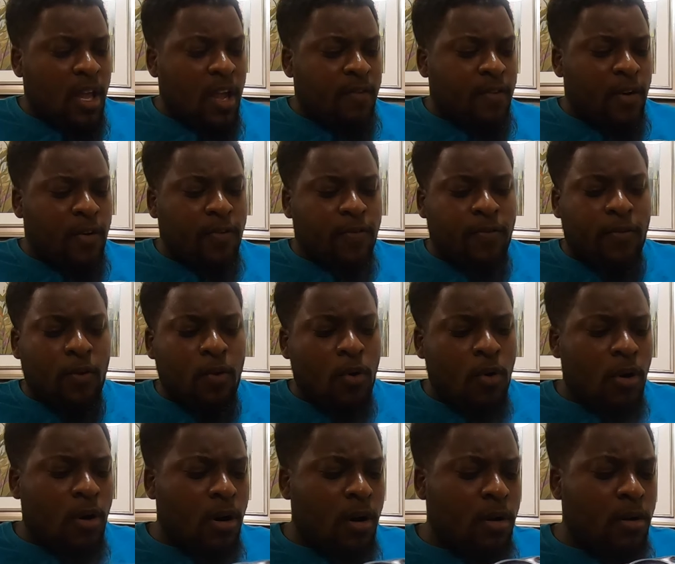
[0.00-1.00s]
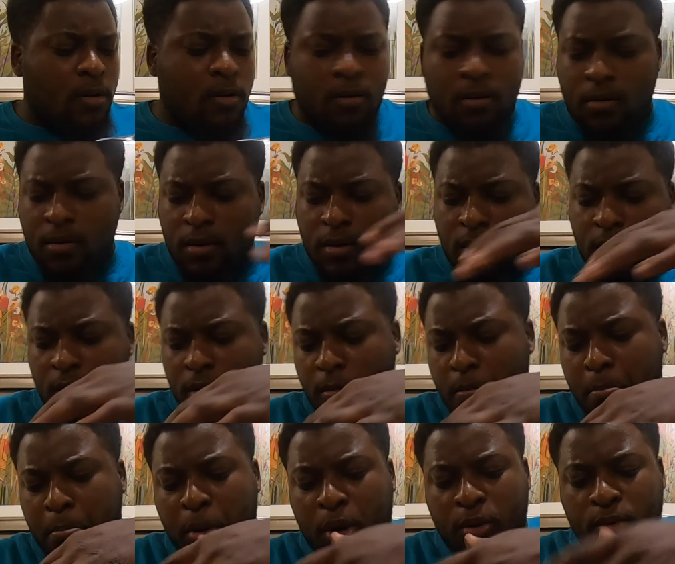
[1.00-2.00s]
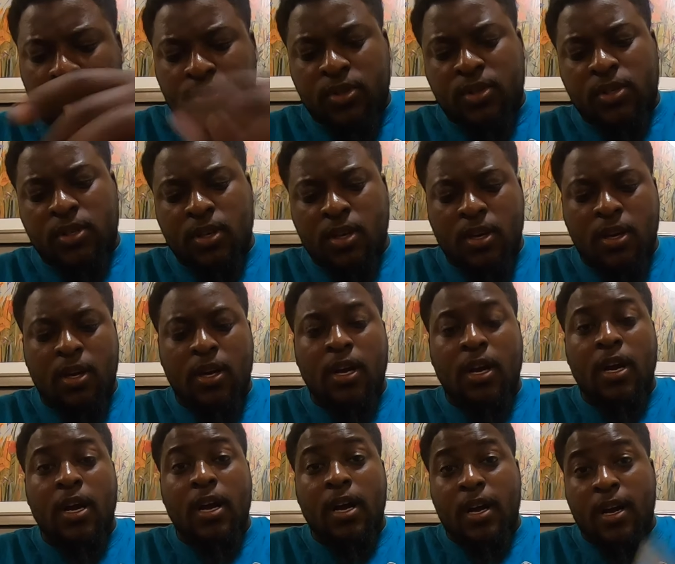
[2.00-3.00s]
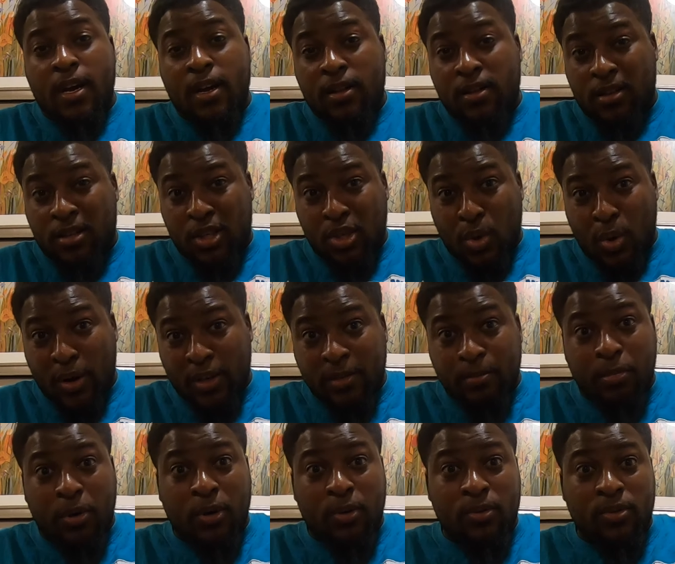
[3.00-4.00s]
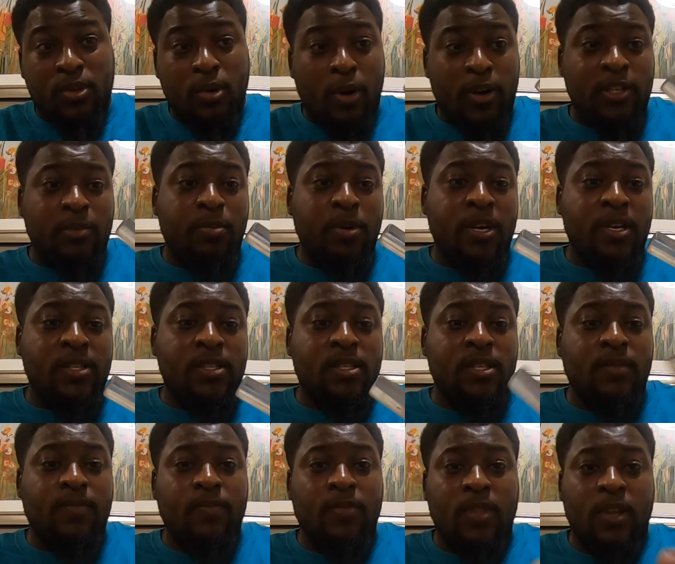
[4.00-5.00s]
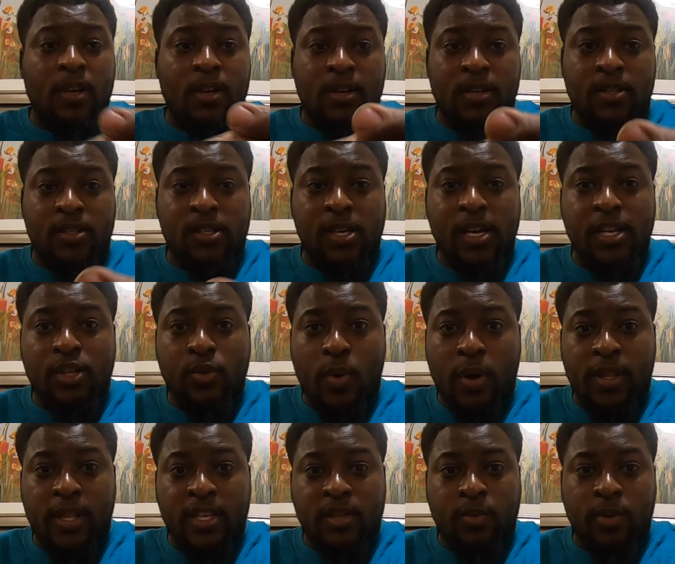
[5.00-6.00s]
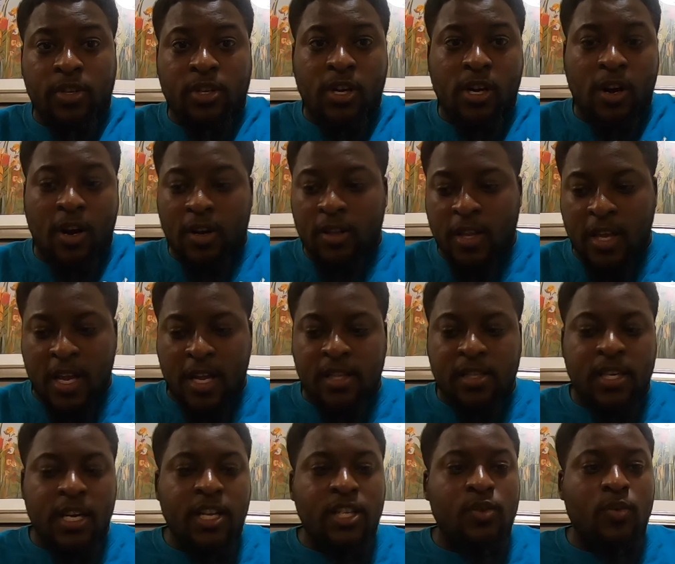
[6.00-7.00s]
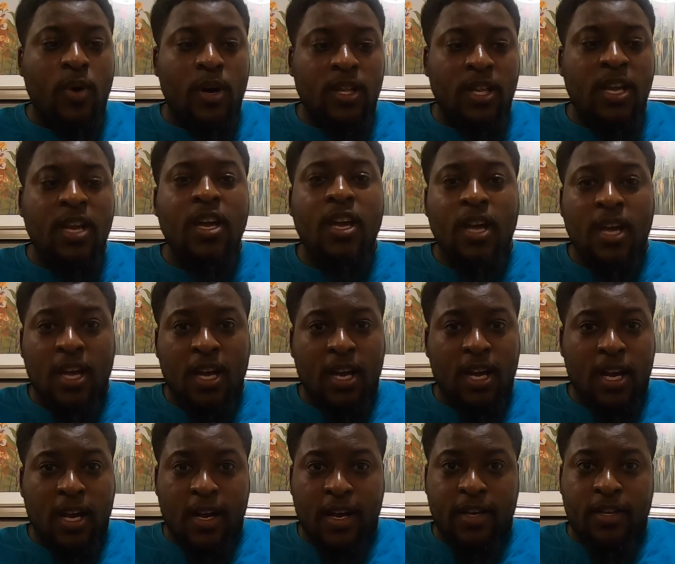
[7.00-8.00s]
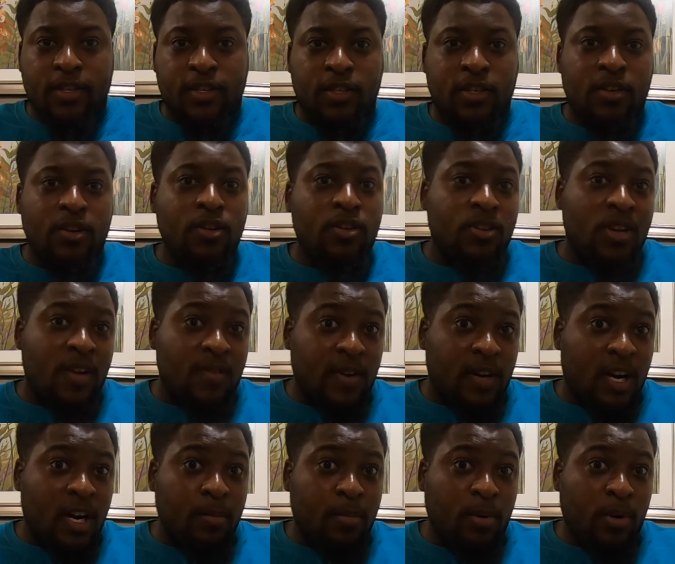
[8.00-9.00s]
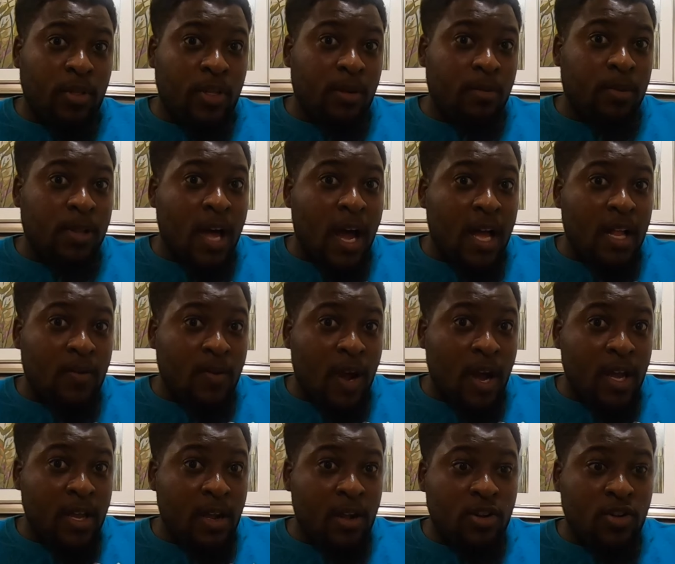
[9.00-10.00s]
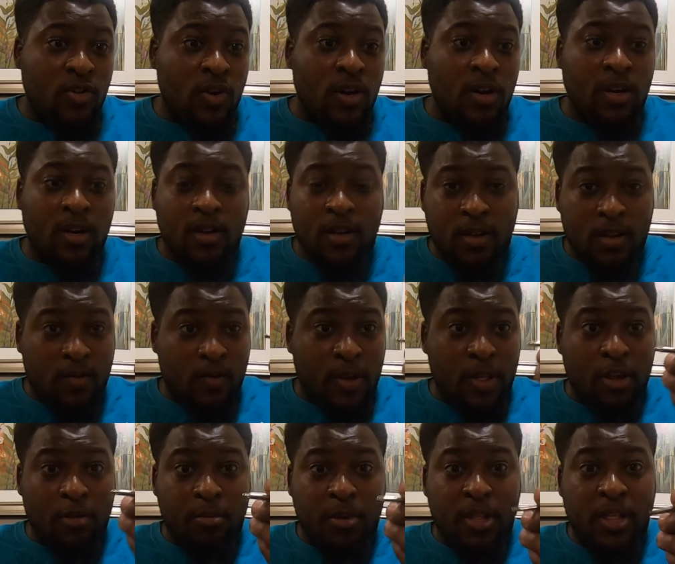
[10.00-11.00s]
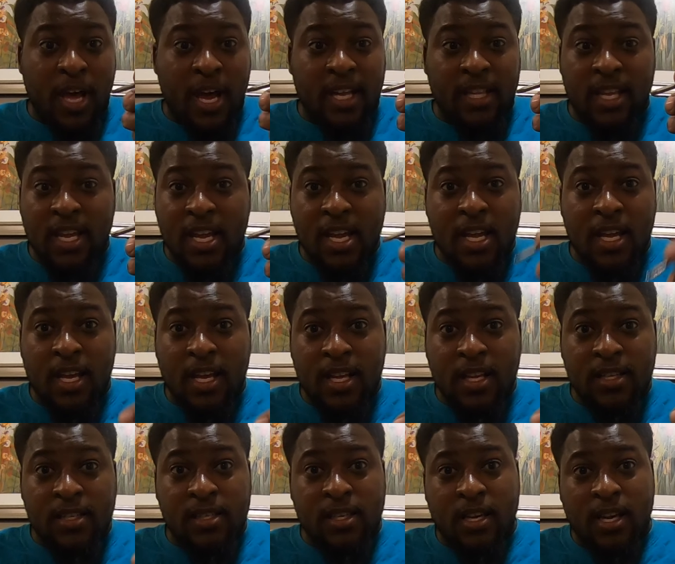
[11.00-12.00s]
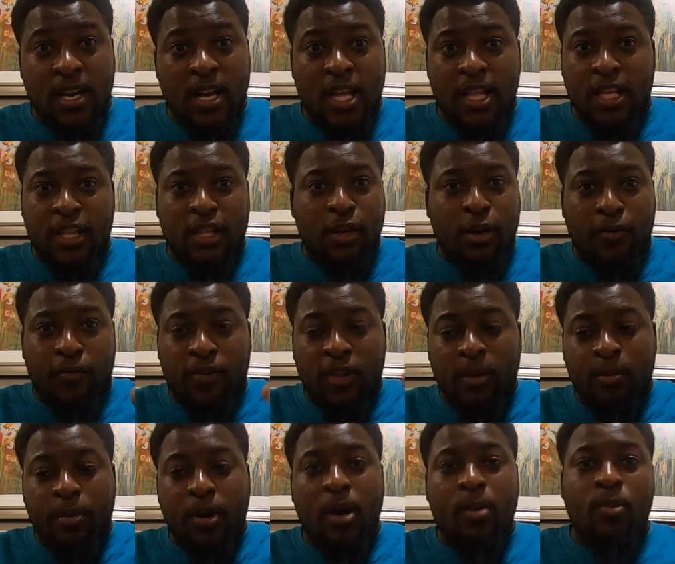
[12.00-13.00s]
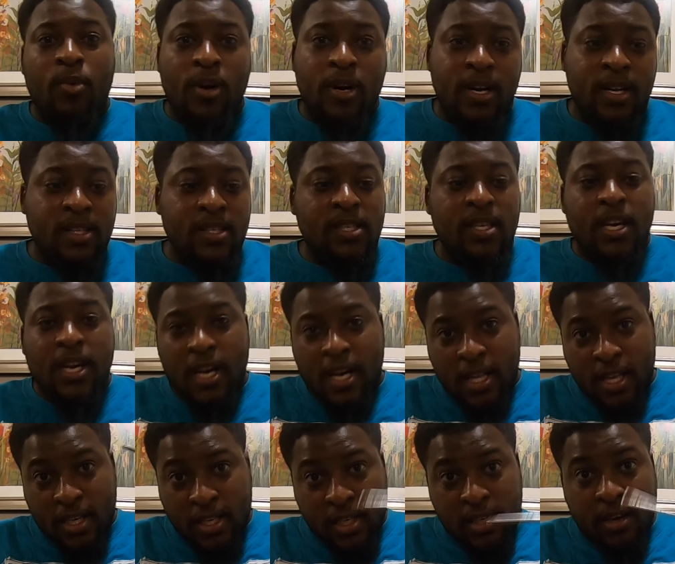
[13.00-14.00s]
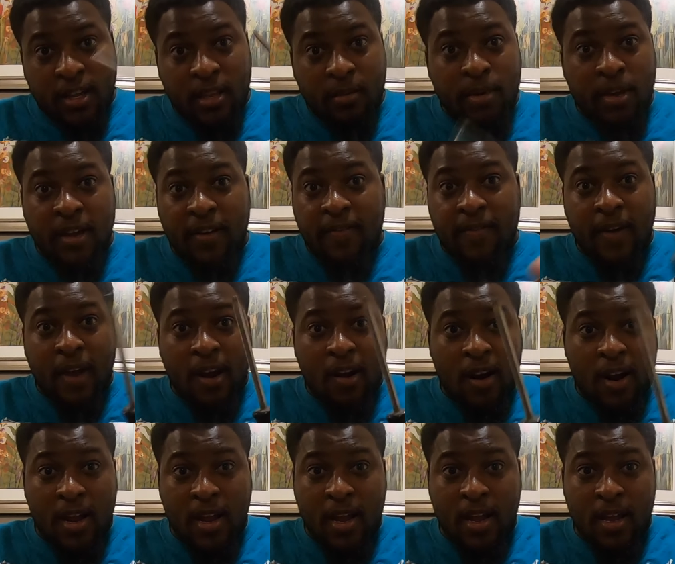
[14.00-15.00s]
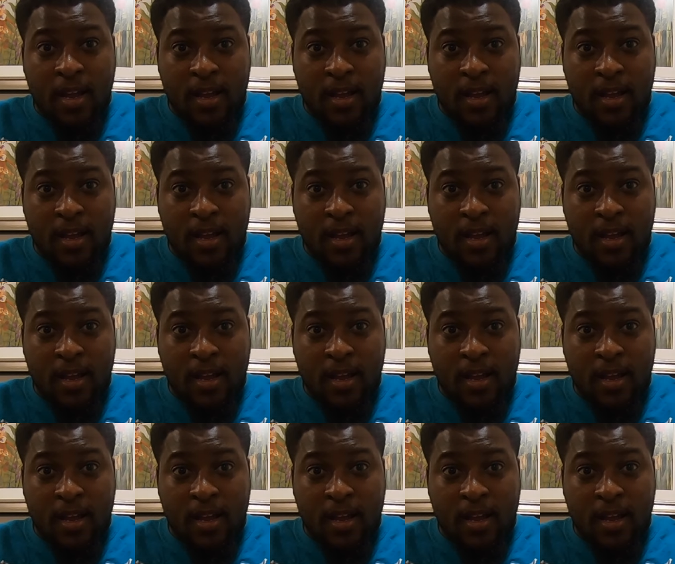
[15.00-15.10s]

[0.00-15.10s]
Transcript: have your 4 bolts, Torx bits. T20 is what you're gonna need. T20, you should have a couple of them lying around your truck, whether it be like these, the little flip up ones. This is gonna be a very